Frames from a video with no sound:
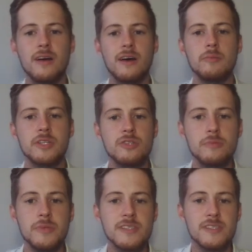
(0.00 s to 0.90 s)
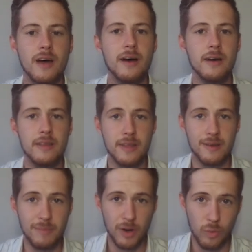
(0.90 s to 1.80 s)
it'd be 2 meters higher
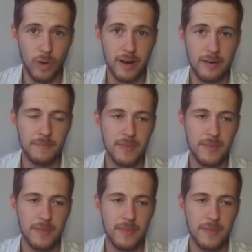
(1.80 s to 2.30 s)
than my 1.